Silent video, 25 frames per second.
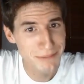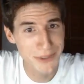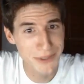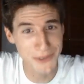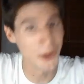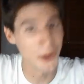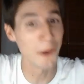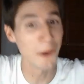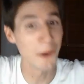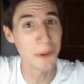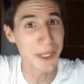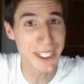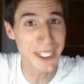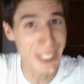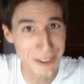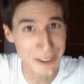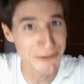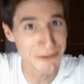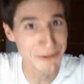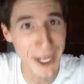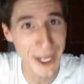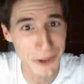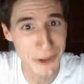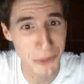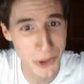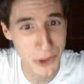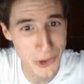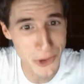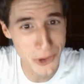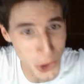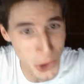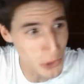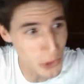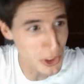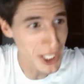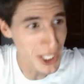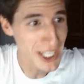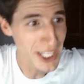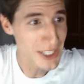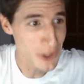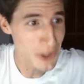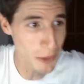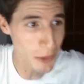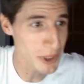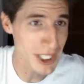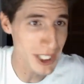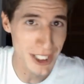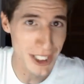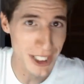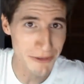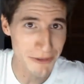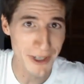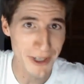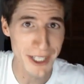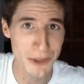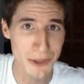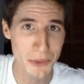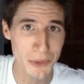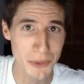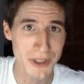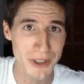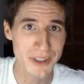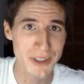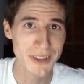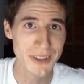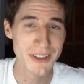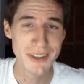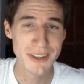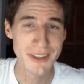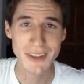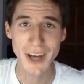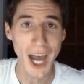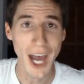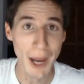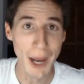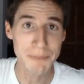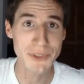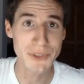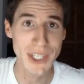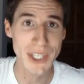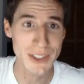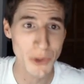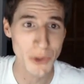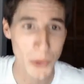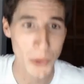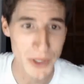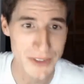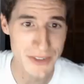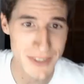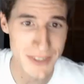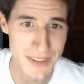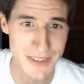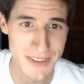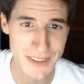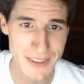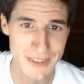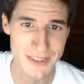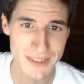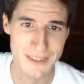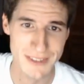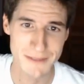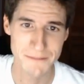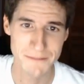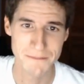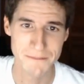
Nobody can define the word truth. Nobody can define the word object or existence.